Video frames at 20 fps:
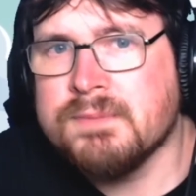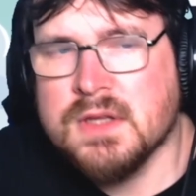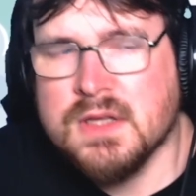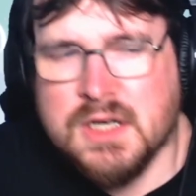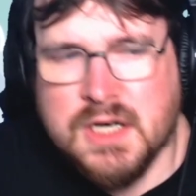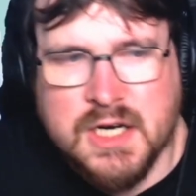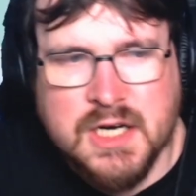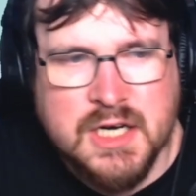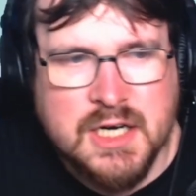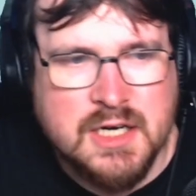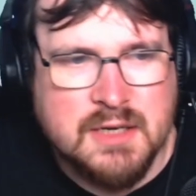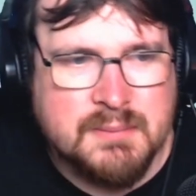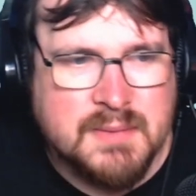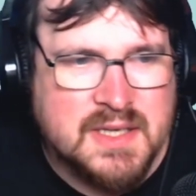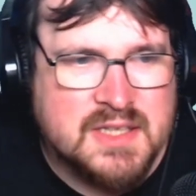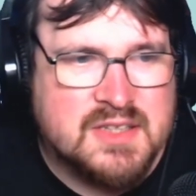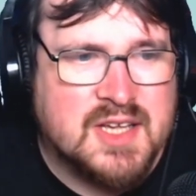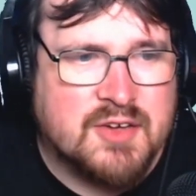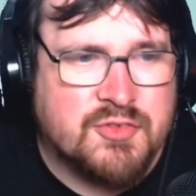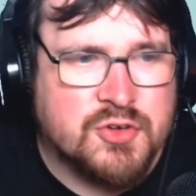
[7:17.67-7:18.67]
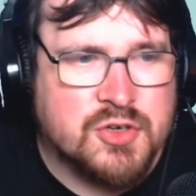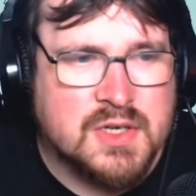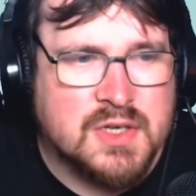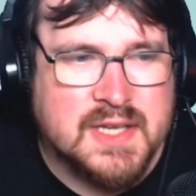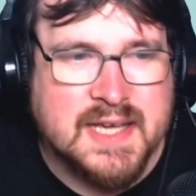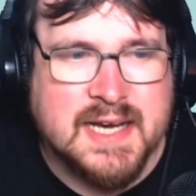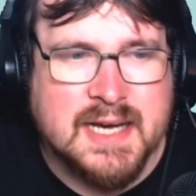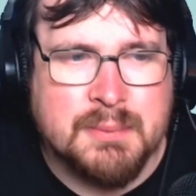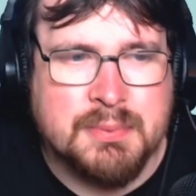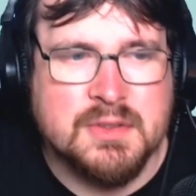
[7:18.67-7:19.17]
Um, it
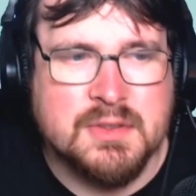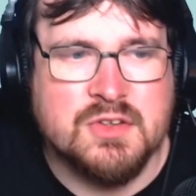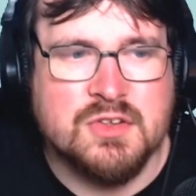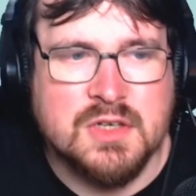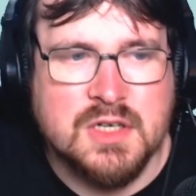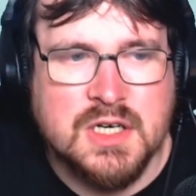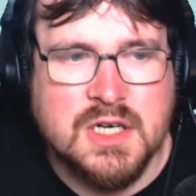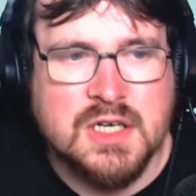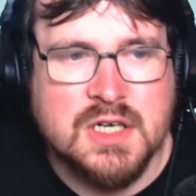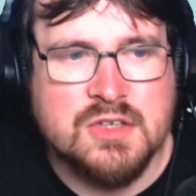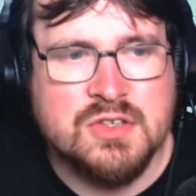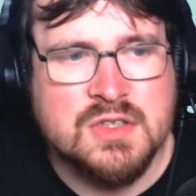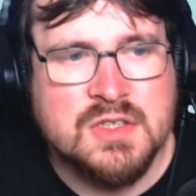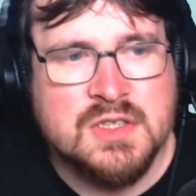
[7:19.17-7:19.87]
definitely happens a lot.